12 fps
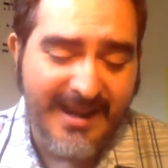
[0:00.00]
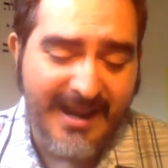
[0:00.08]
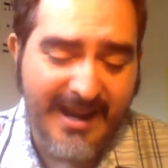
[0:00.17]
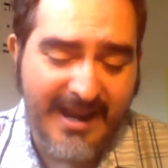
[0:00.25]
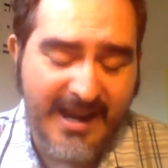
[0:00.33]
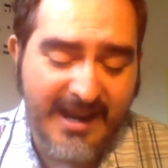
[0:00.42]

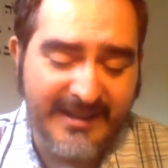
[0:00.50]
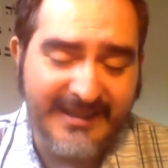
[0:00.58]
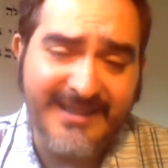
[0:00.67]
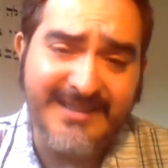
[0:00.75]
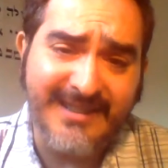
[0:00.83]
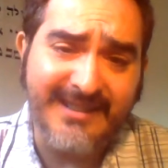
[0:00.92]

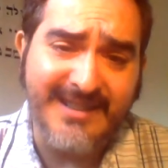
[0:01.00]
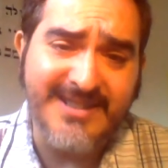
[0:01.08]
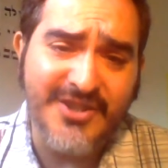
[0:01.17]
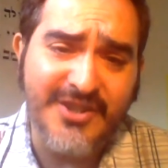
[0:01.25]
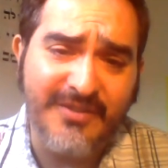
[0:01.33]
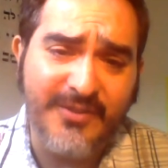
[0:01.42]
That's a
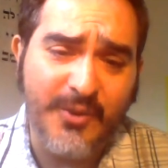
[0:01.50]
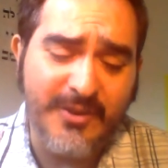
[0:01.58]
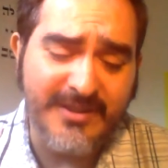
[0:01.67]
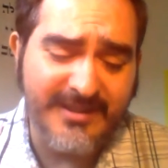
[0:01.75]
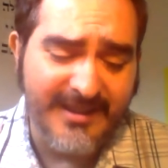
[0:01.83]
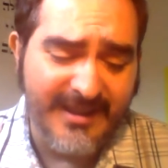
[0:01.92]
glitch, of
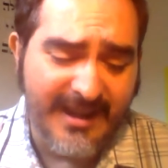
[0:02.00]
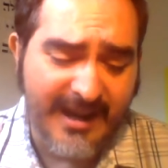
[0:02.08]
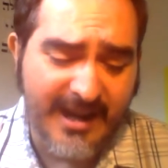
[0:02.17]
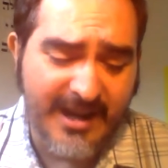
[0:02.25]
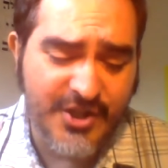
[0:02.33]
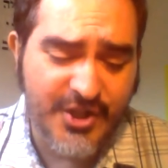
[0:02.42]
course.
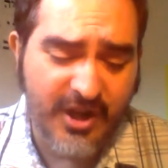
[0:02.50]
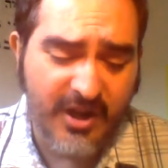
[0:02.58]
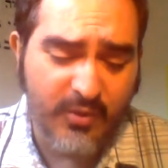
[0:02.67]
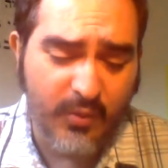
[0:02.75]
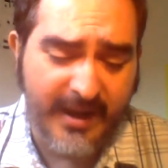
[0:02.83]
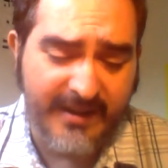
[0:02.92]

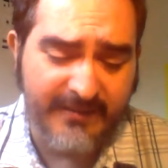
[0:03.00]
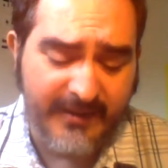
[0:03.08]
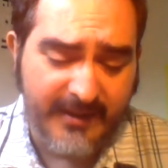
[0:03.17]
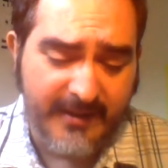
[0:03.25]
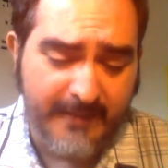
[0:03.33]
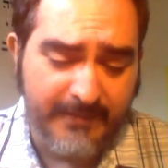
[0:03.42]
Shockwave
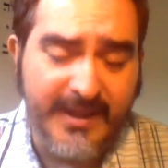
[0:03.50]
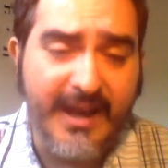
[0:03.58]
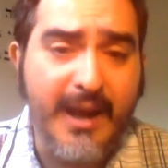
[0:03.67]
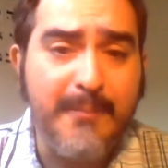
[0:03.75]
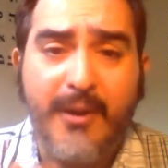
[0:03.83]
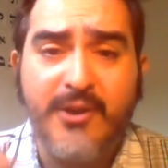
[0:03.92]

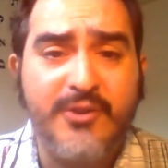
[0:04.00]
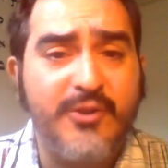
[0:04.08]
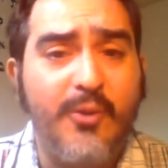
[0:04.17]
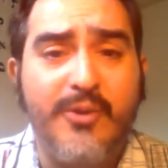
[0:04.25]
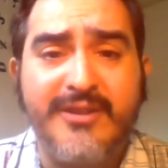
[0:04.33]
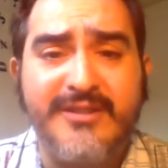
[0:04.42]
barks
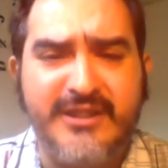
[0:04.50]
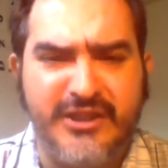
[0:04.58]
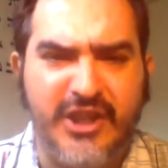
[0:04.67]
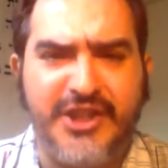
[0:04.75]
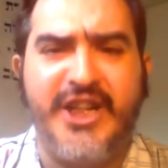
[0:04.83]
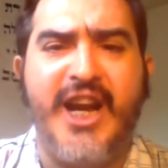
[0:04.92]
orders. He's
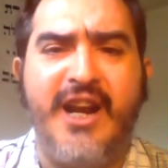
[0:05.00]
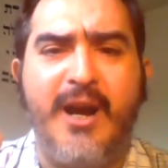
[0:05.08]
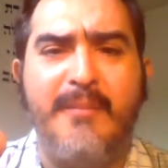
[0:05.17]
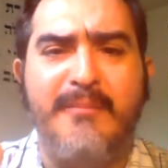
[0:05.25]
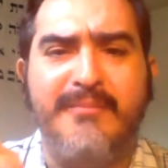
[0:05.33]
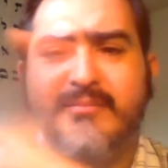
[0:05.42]
like, get
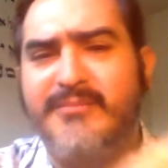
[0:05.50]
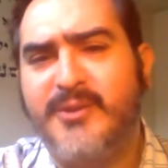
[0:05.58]
him!